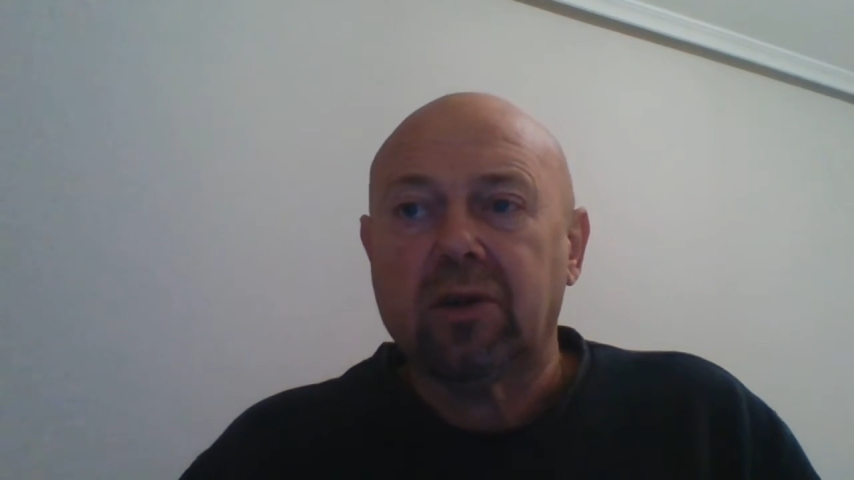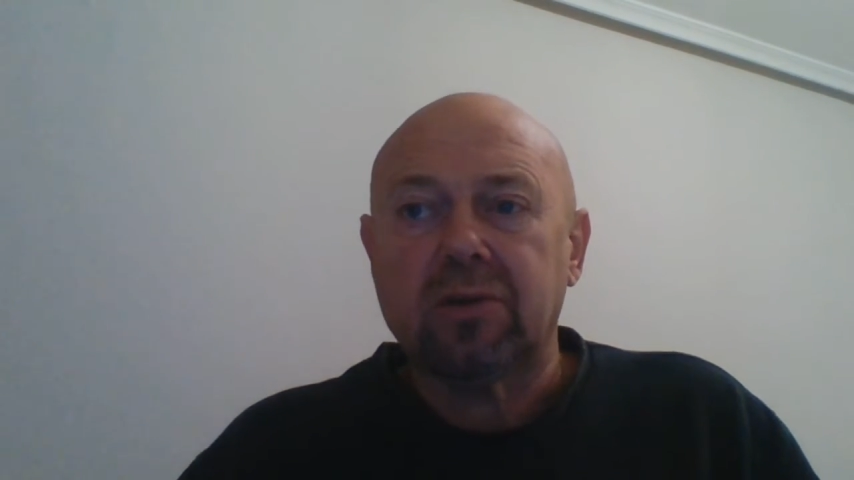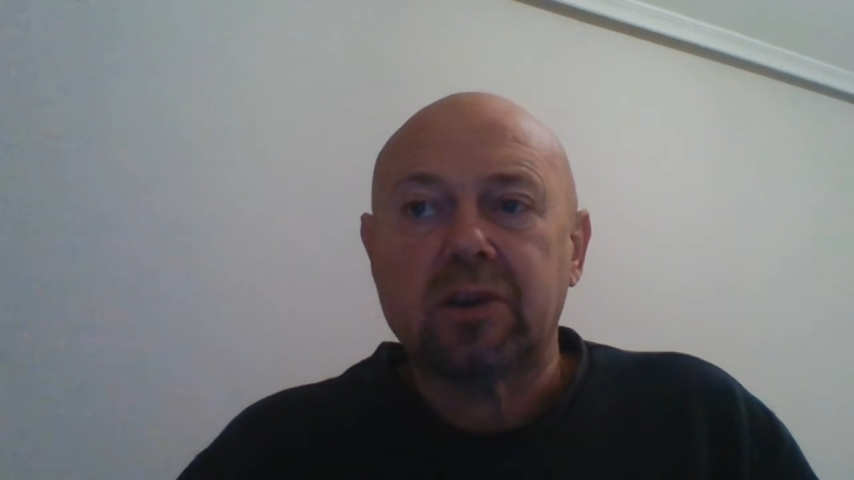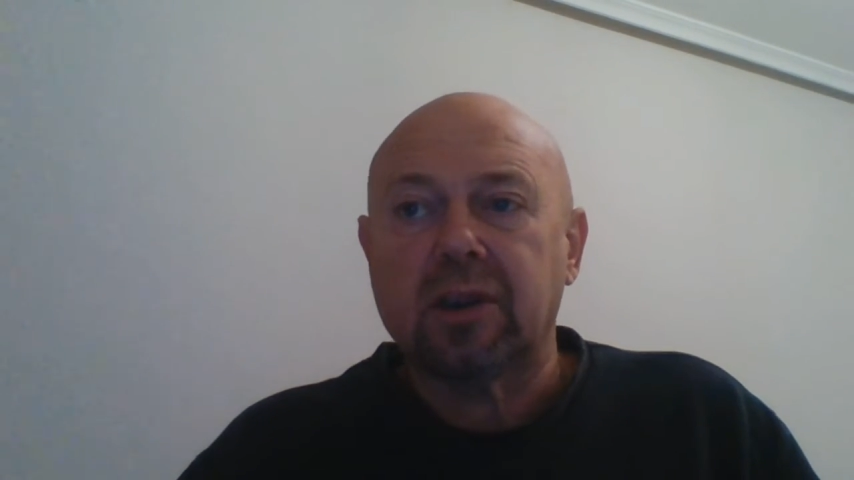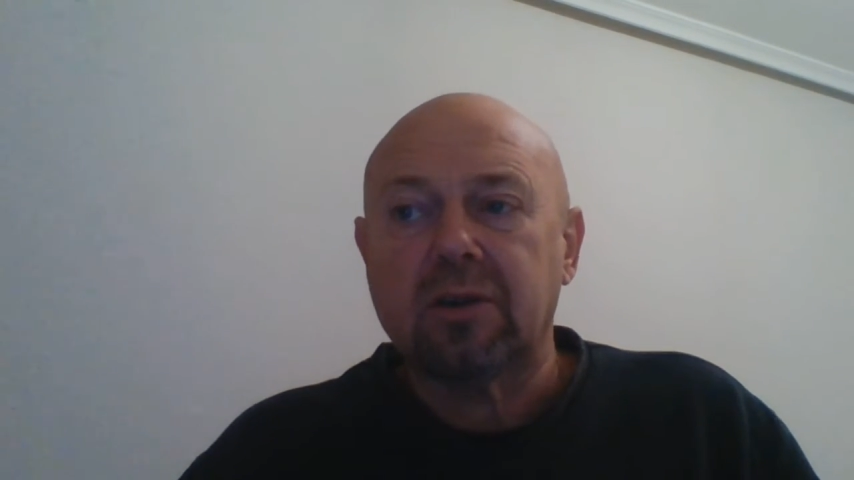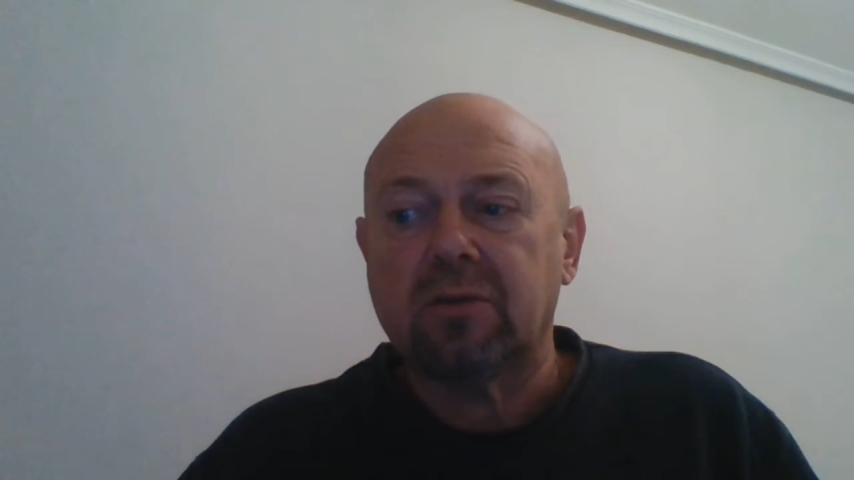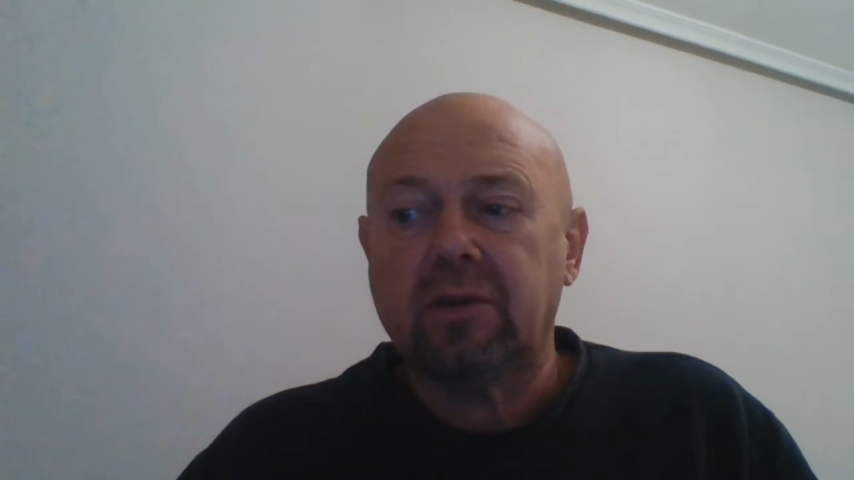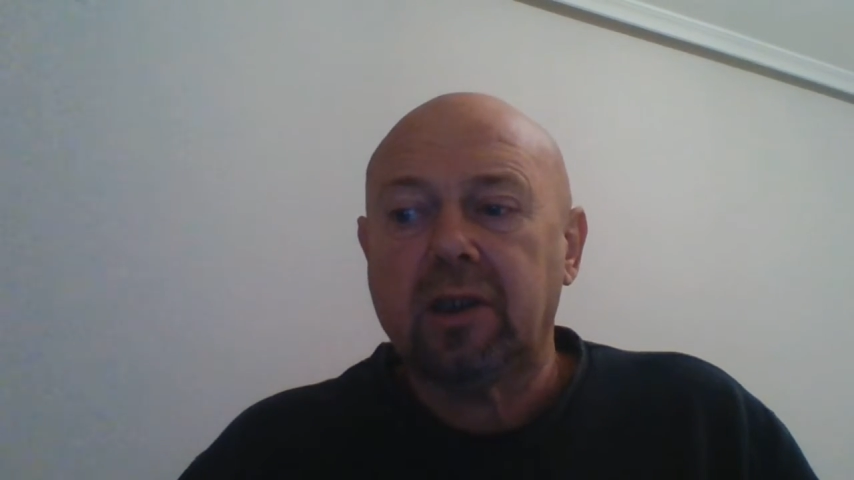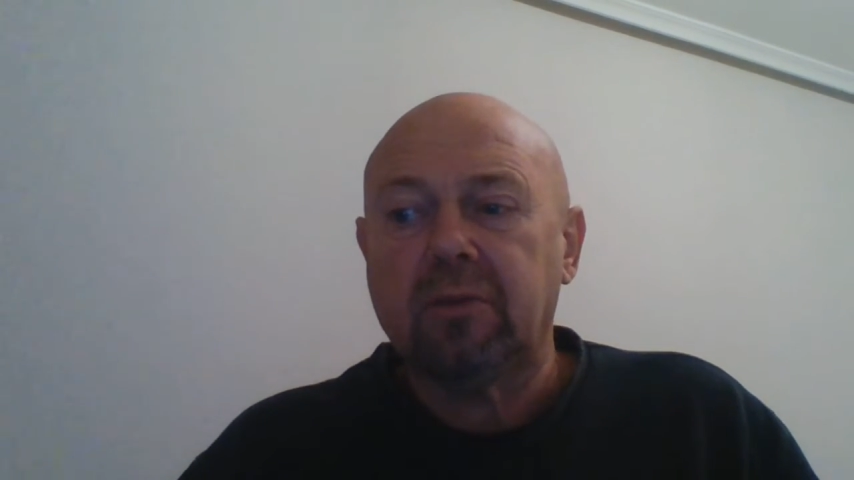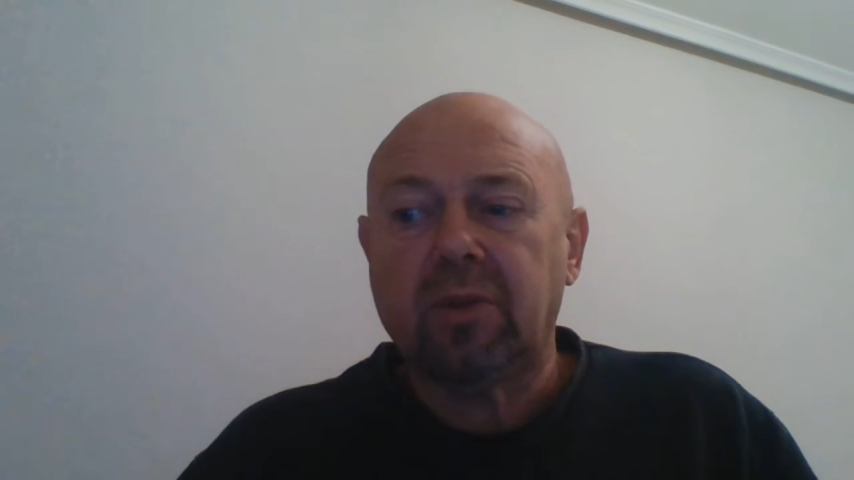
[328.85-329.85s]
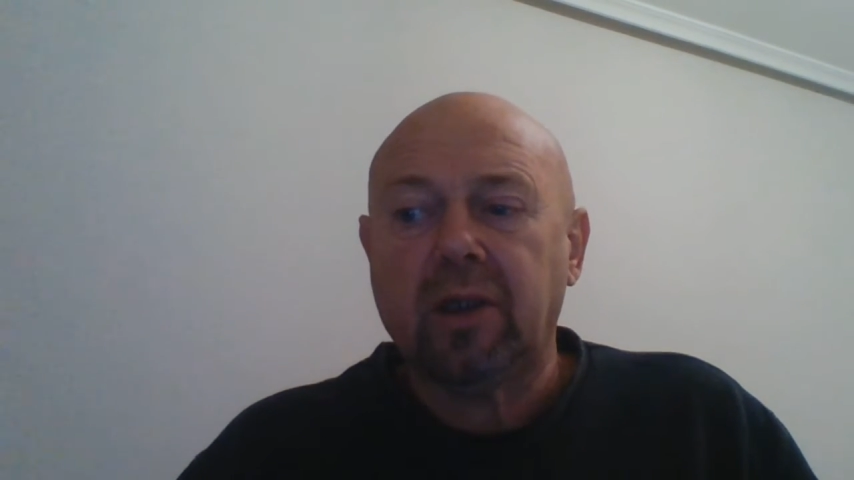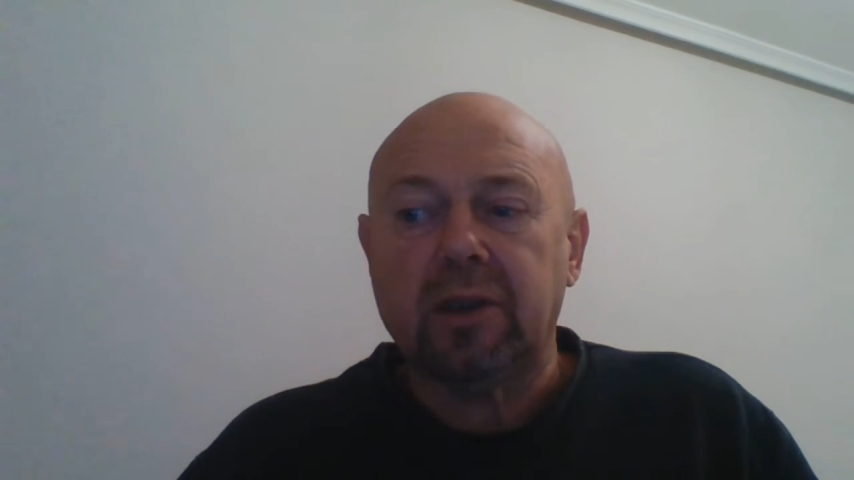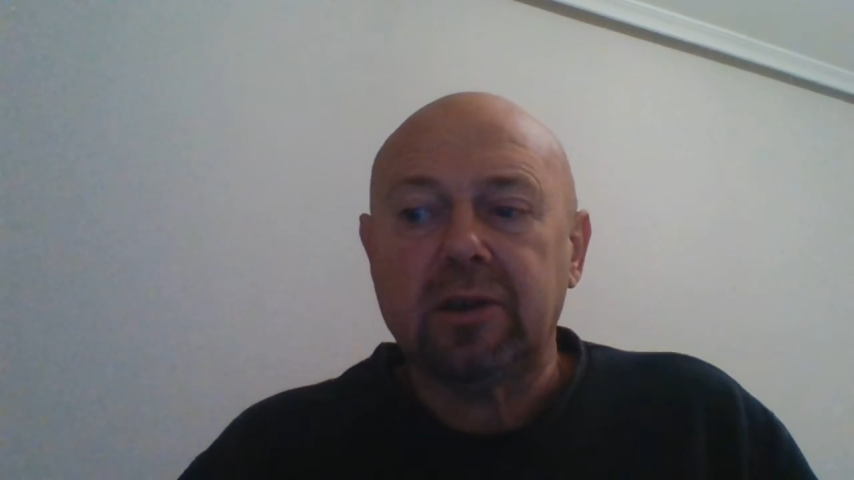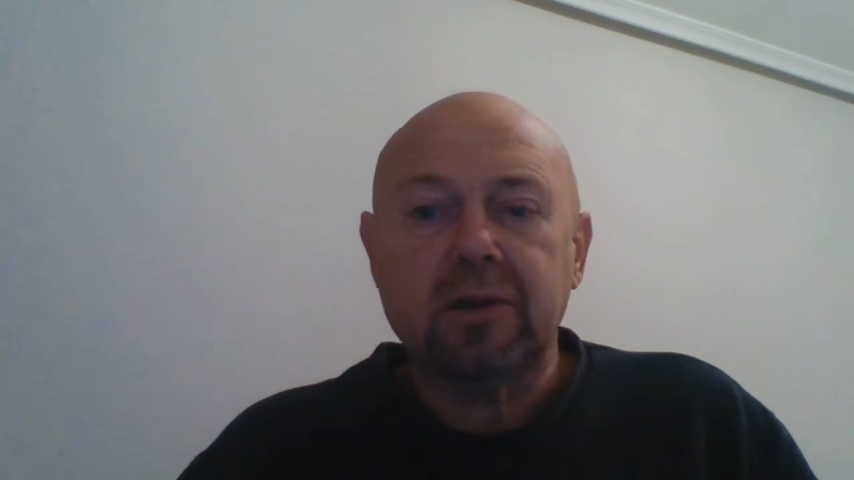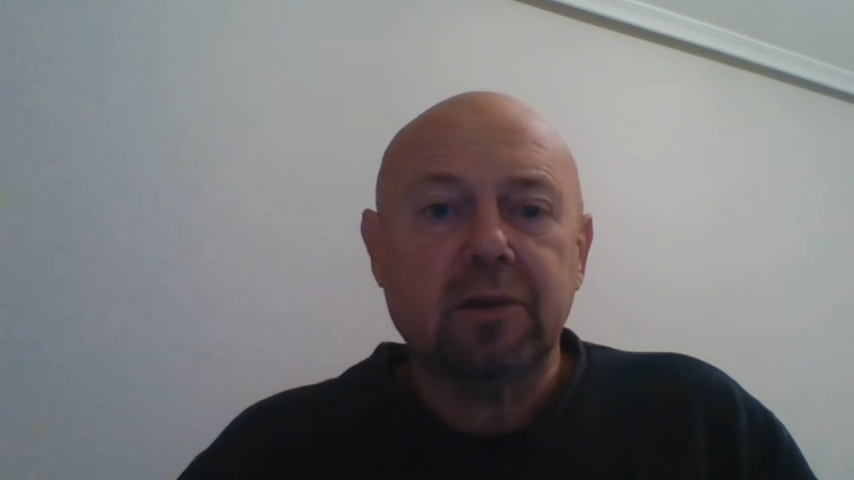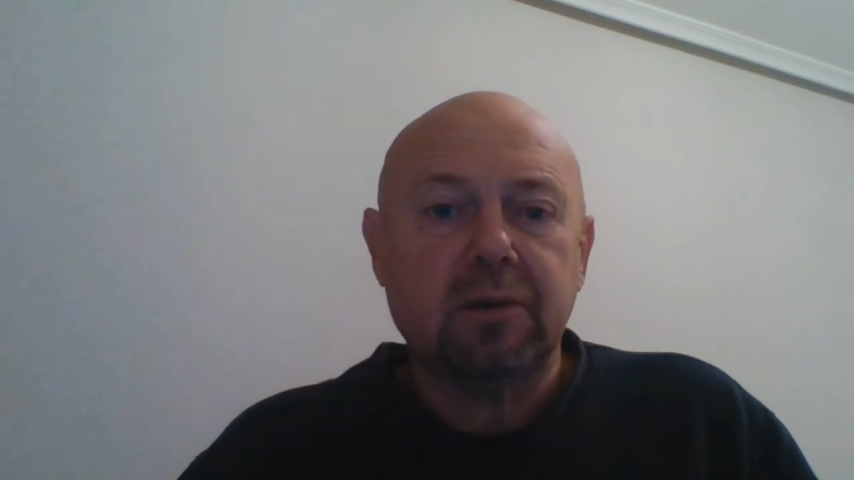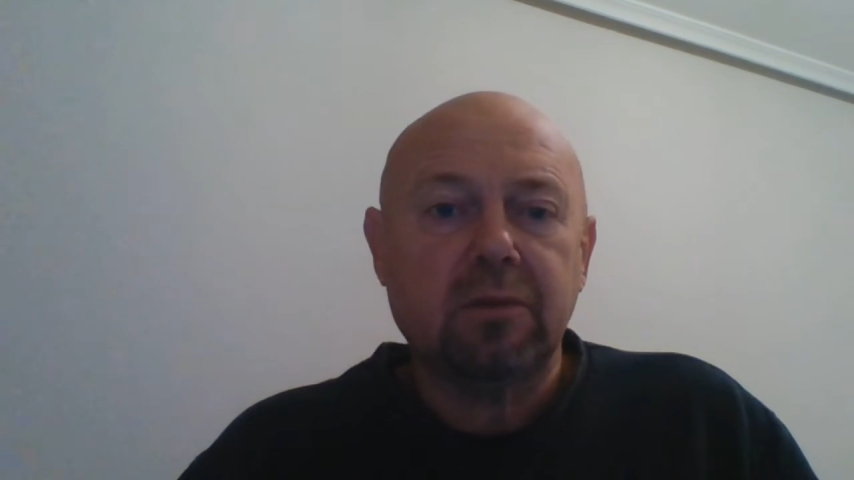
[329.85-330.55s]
those things already in place.